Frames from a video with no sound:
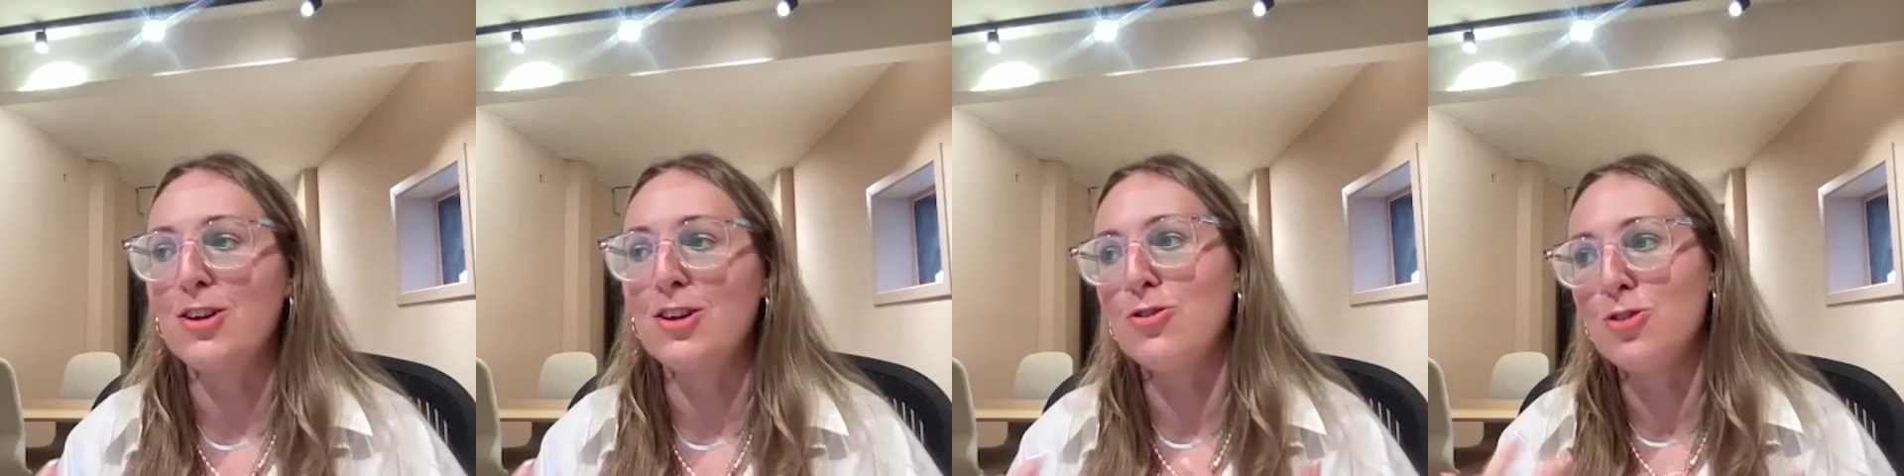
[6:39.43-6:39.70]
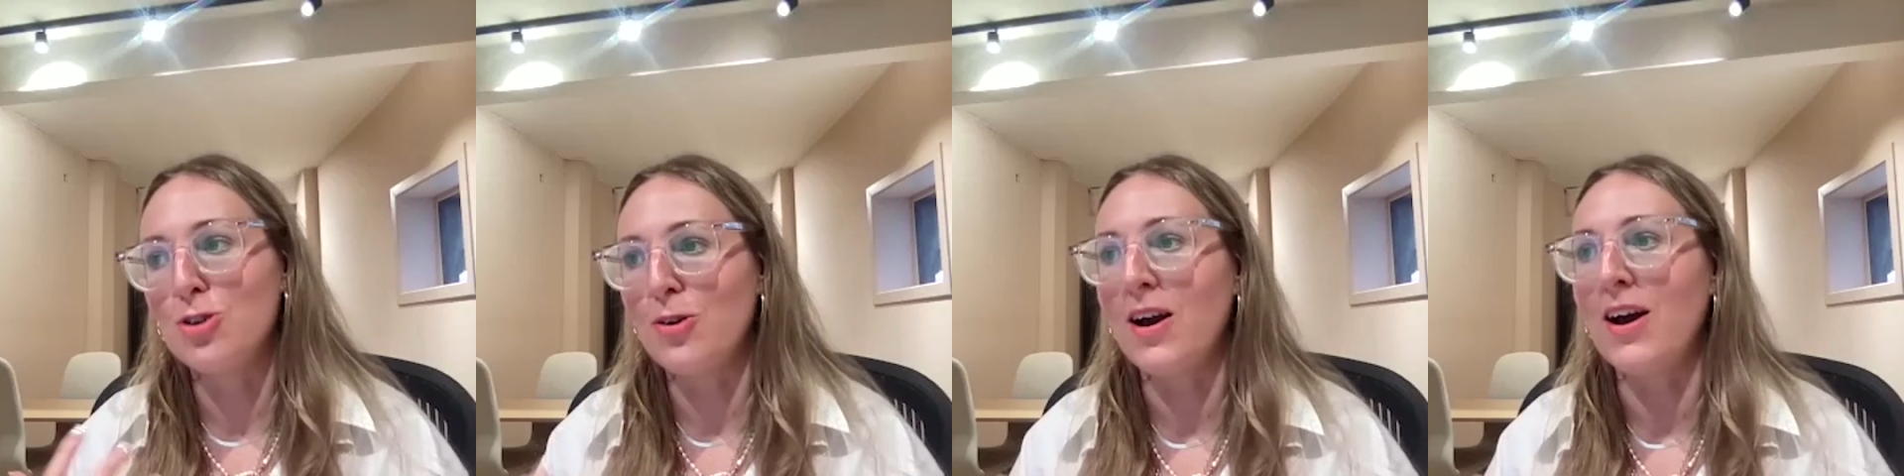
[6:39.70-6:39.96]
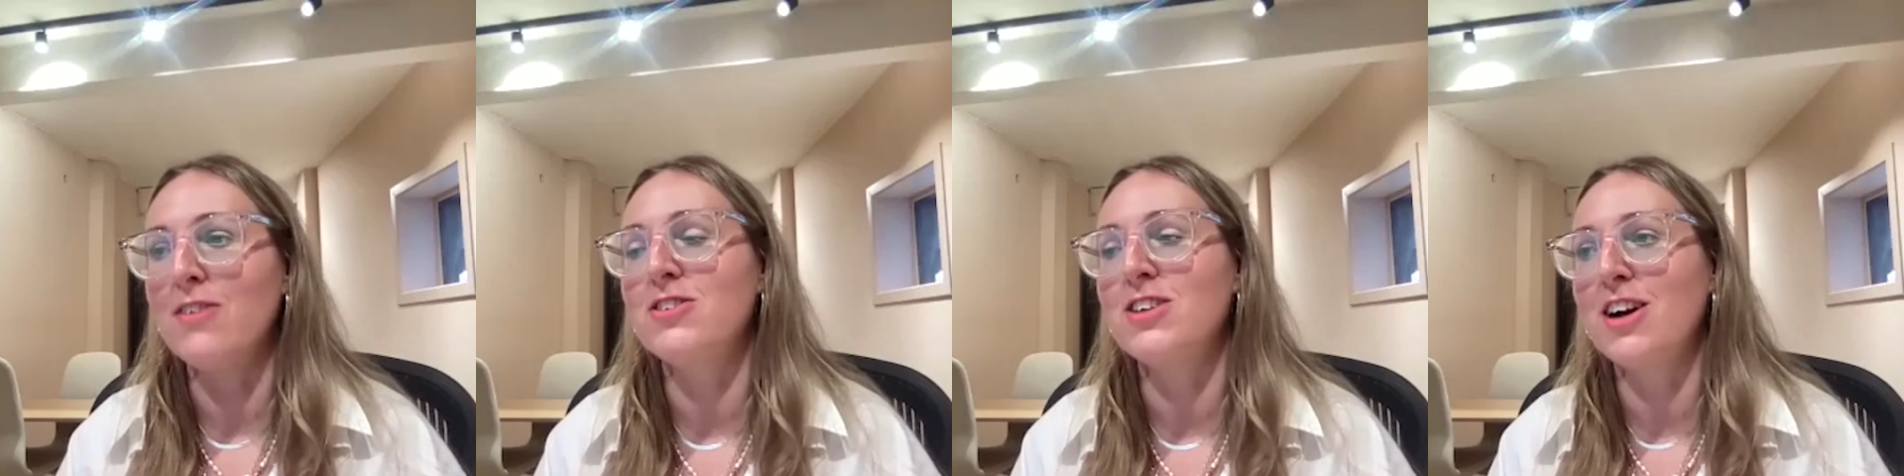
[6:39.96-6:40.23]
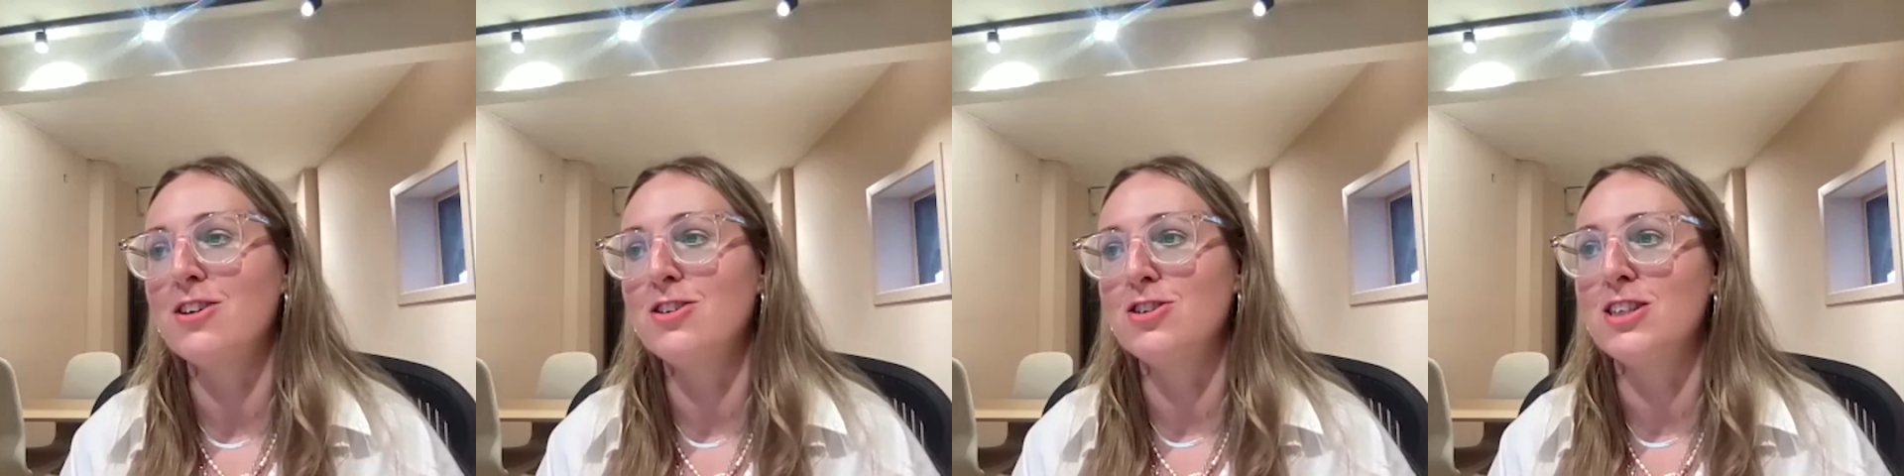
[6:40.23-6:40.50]
you do have
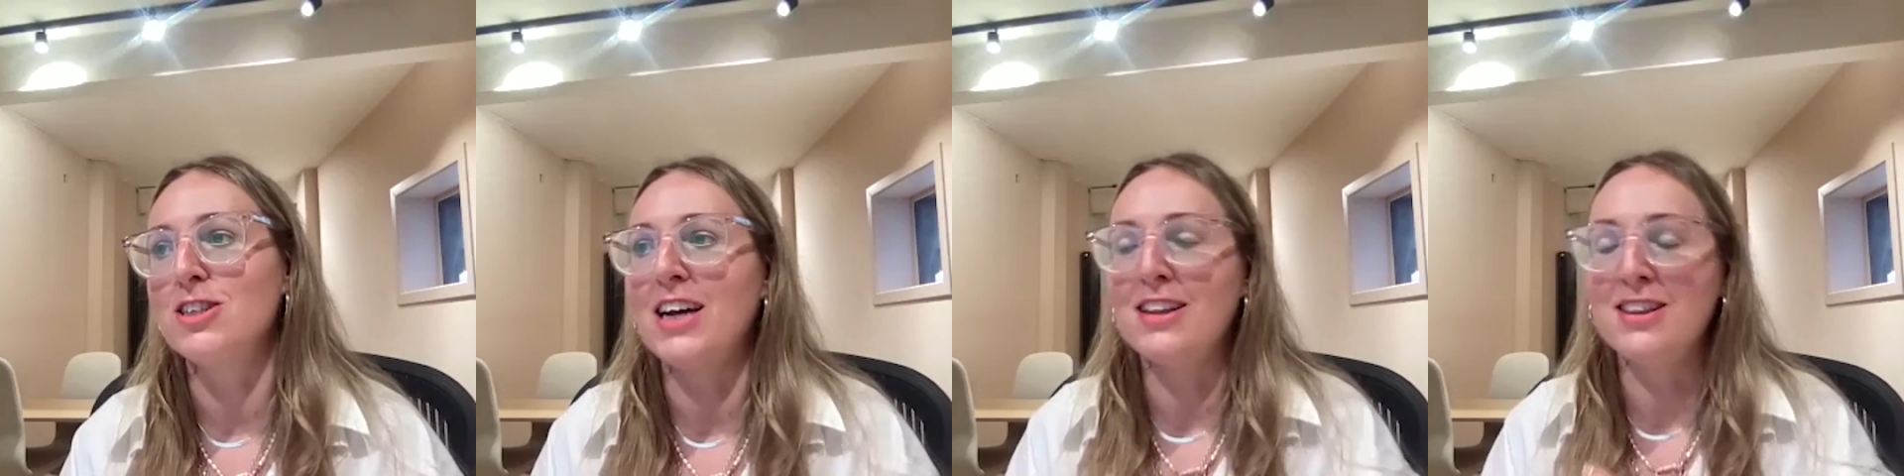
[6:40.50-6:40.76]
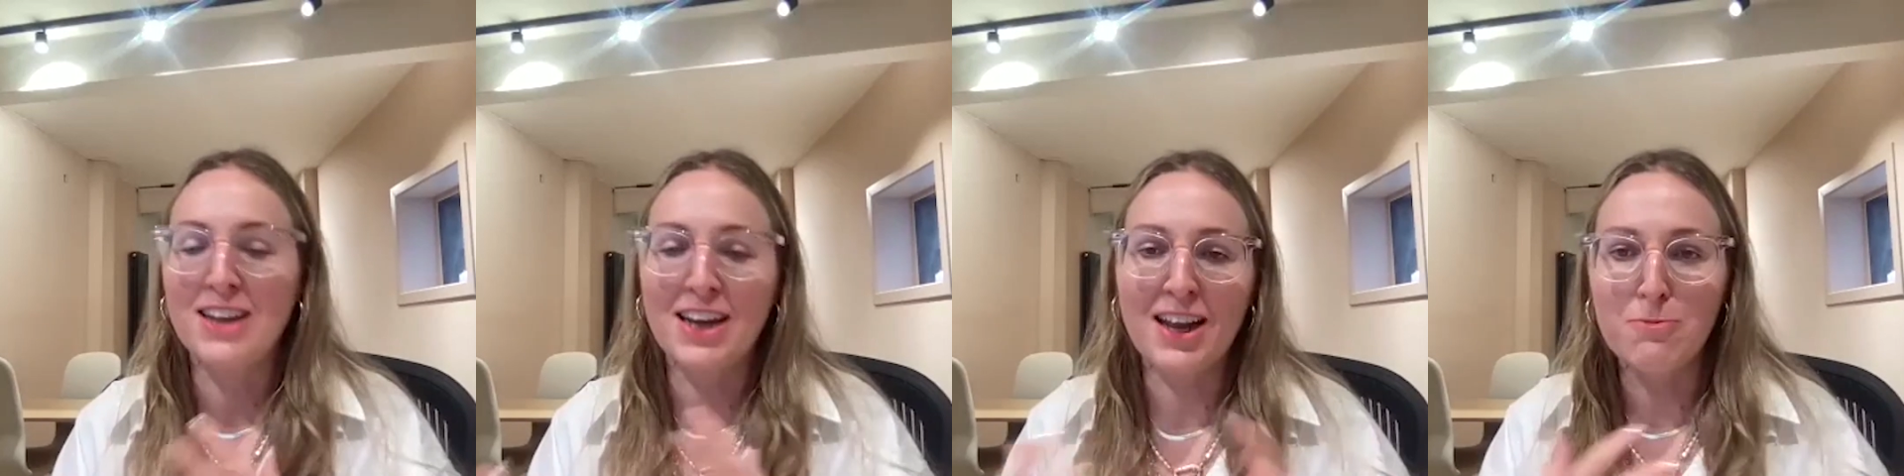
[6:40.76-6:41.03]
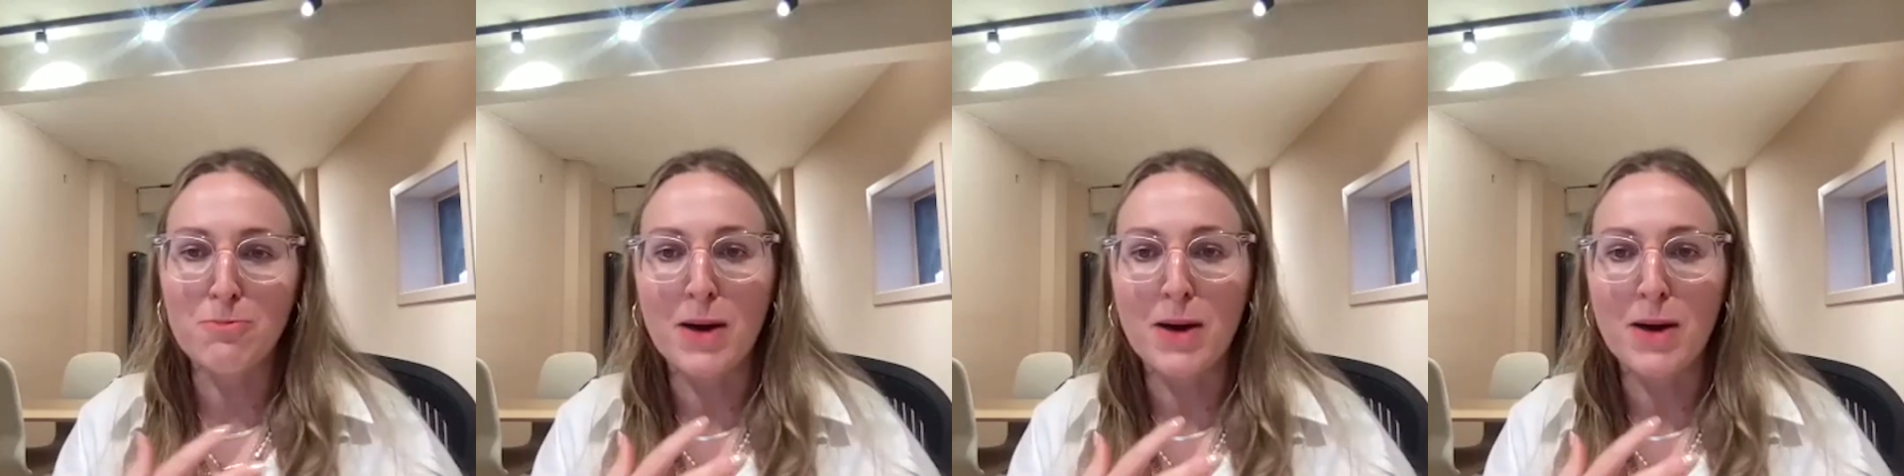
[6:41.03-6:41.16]
to understand that it